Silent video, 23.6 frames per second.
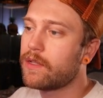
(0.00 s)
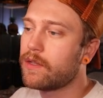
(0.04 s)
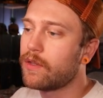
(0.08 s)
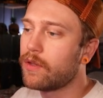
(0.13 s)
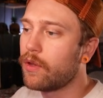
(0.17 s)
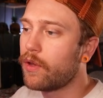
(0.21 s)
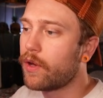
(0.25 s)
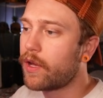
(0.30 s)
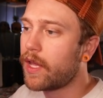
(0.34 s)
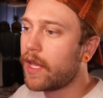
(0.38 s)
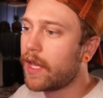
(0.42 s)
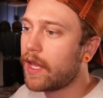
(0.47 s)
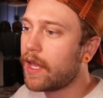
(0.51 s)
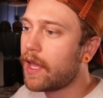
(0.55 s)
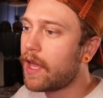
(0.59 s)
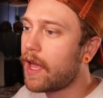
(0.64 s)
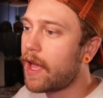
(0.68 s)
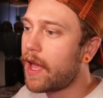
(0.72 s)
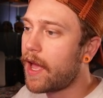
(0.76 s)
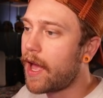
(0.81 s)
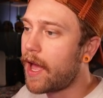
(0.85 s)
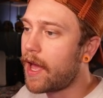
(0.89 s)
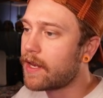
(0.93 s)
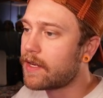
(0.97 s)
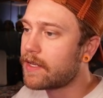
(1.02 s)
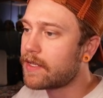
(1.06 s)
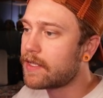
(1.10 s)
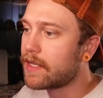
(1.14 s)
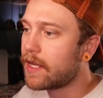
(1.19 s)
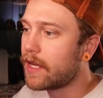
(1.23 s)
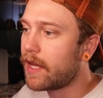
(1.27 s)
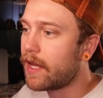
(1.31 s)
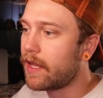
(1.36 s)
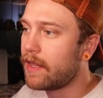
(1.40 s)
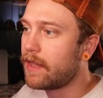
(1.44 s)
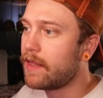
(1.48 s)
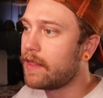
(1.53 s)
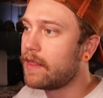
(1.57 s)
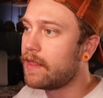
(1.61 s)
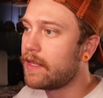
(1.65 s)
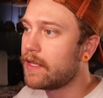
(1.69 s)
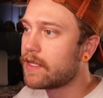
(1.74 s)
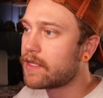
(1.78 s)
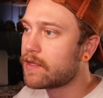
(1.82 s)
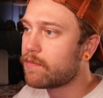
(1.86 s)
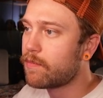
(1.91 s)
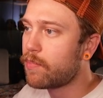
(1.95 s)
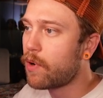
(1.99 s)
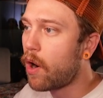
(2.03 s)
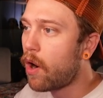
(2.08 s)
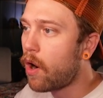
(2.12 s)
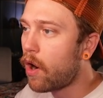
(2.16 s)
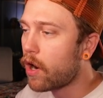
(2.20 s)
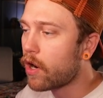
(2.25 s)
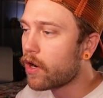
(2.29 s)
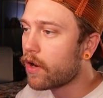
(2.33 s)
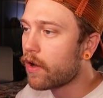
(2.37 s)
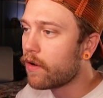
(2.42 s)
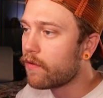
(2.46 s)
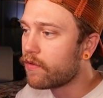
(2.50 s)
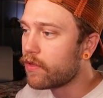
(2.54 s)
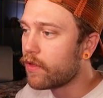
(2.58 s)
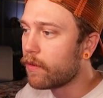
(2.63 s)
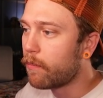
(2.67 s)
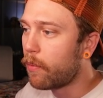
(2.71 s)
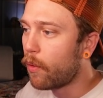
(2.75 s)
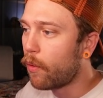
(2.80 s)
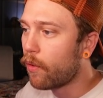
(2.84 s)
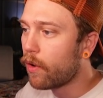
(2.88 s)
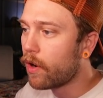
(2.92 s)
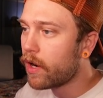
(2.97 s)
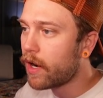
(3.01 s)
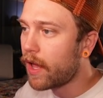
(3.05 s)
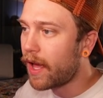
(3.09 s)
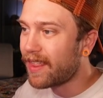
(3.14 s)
looking at this part of the board.